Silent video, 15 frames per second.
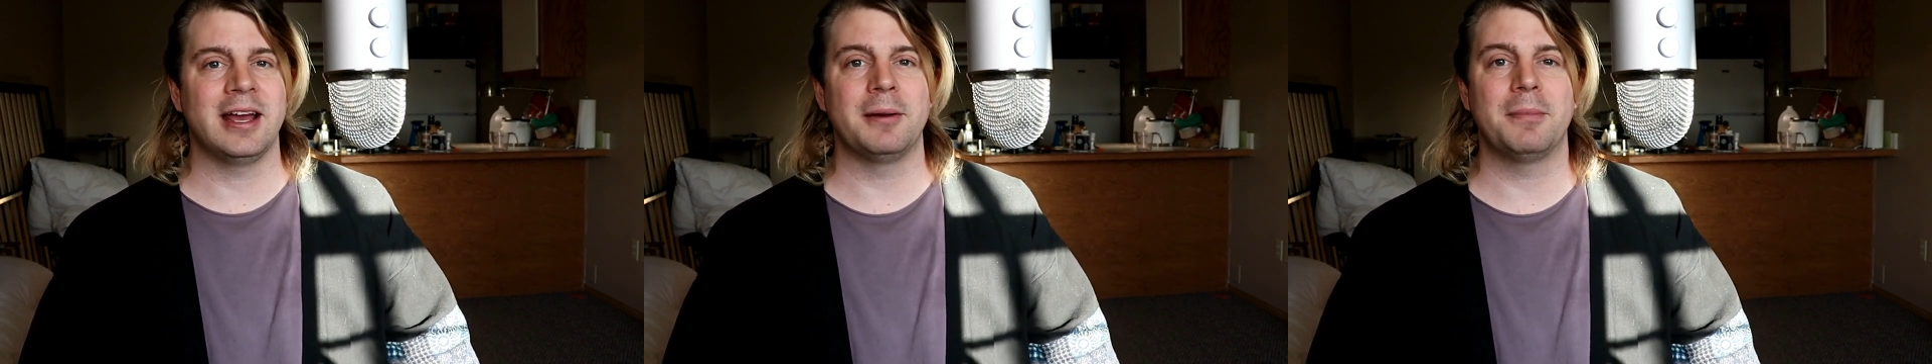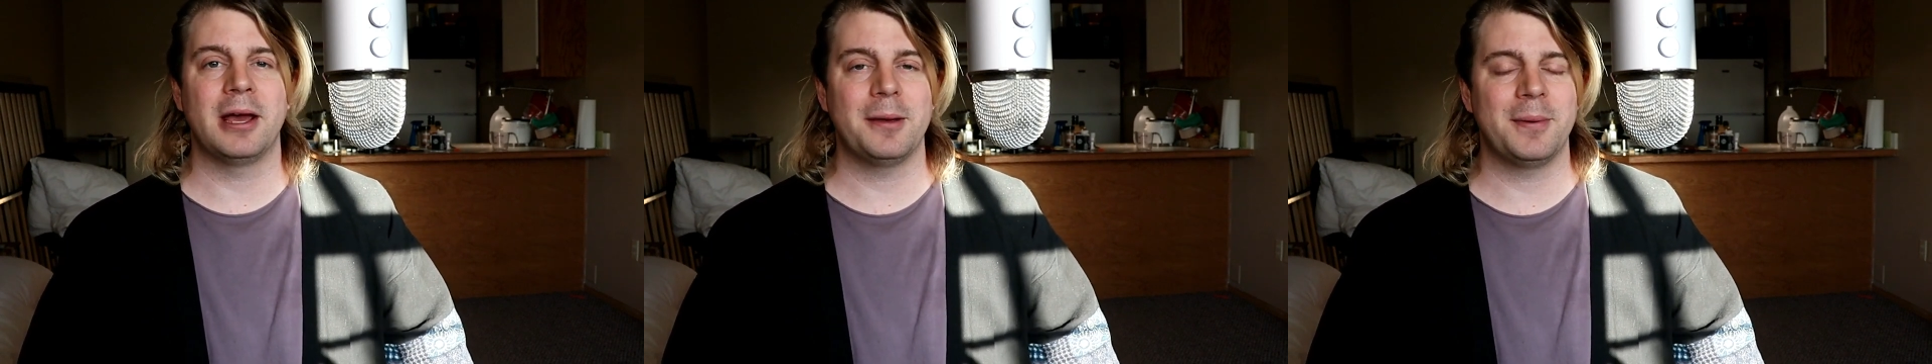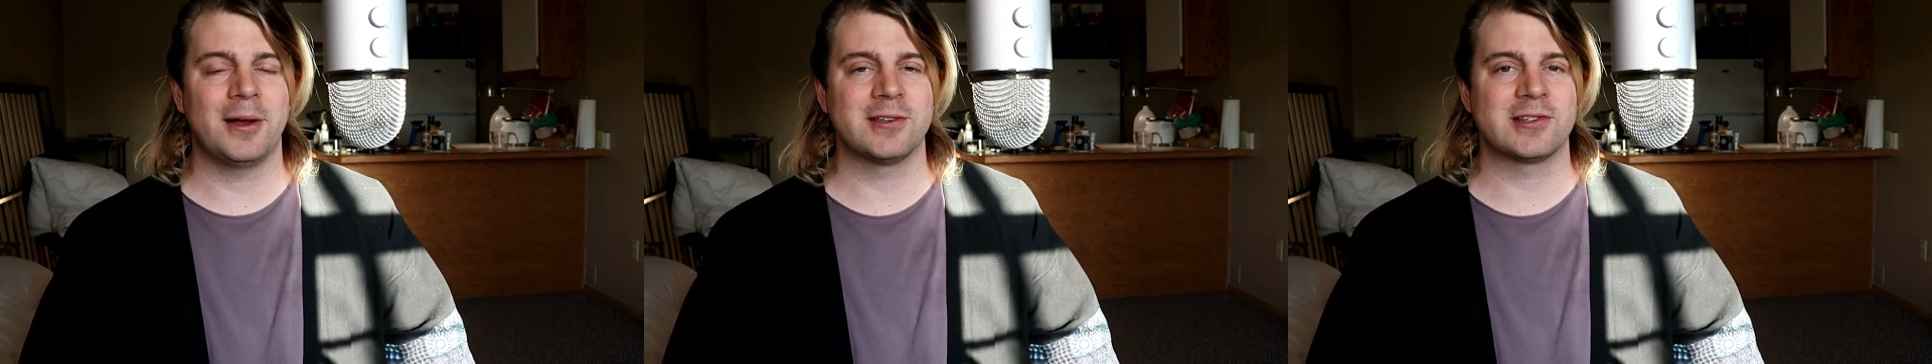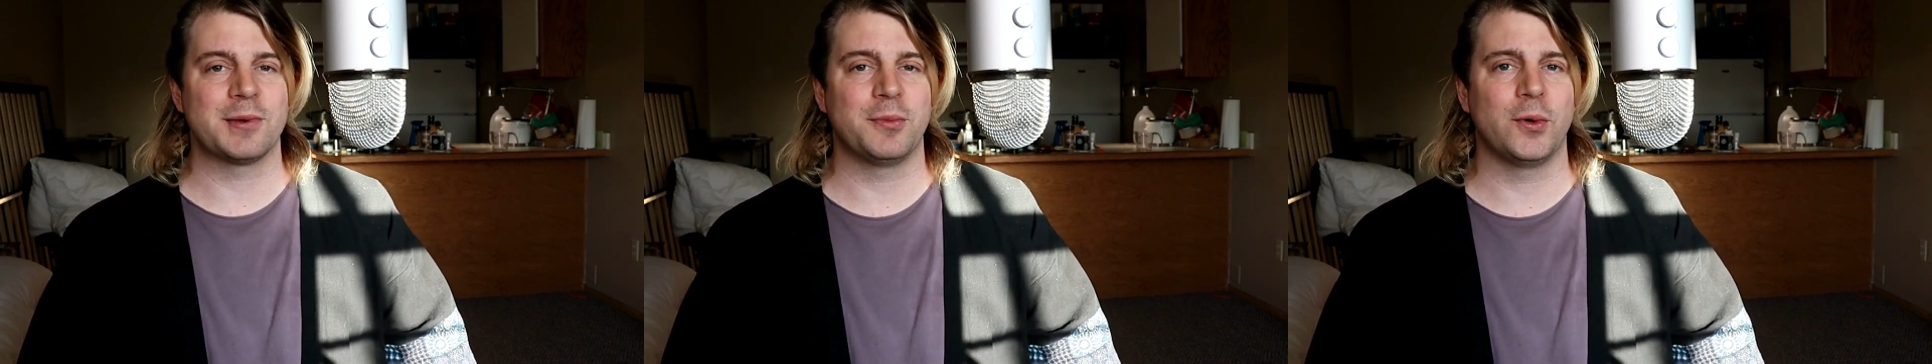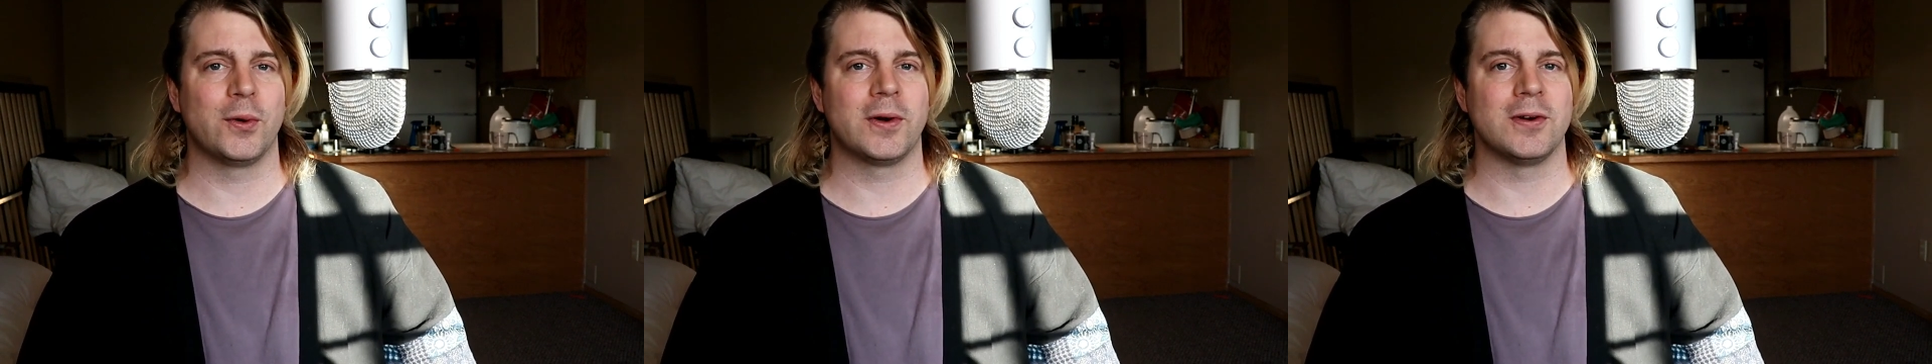and PayPal
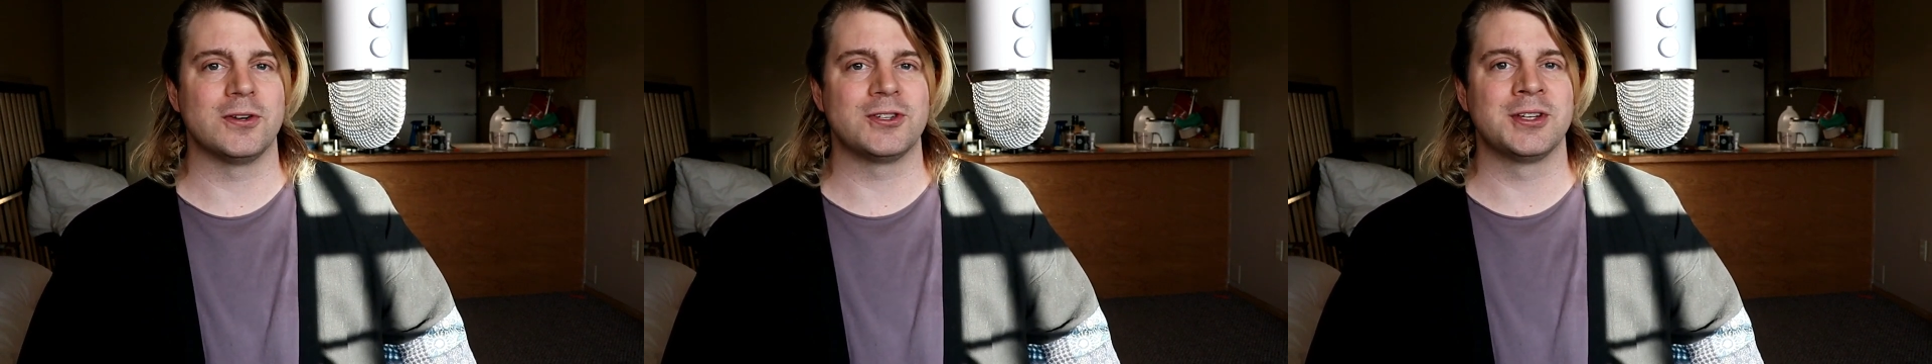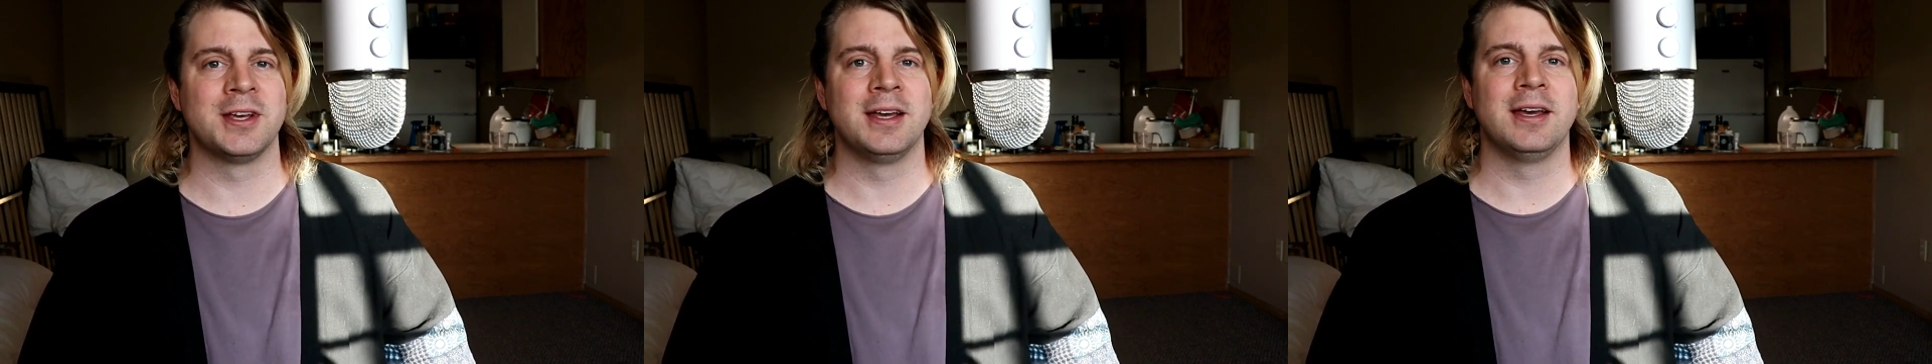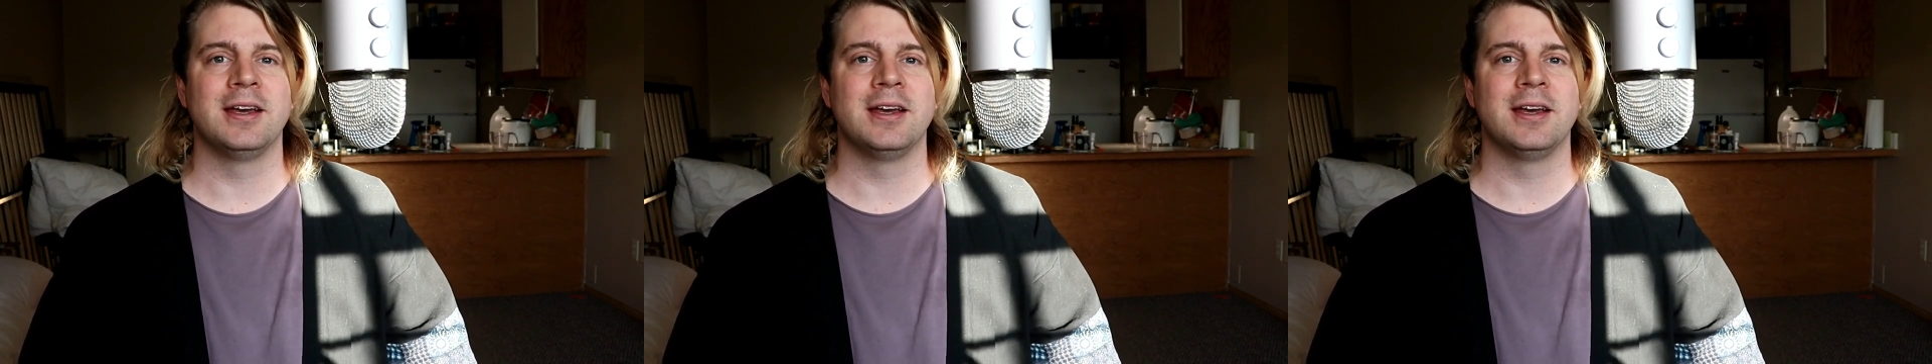supporters.